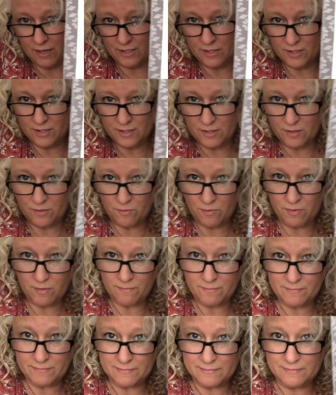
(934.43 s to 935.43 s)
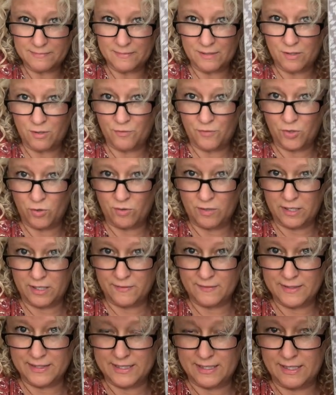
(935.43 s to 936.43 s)
I just don't know if you can
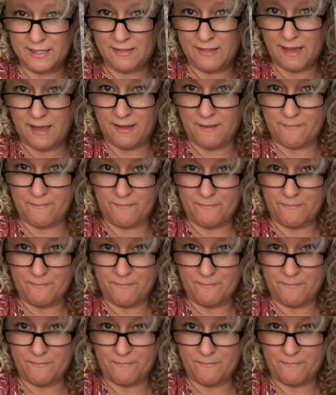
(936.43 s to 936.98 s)
even see that.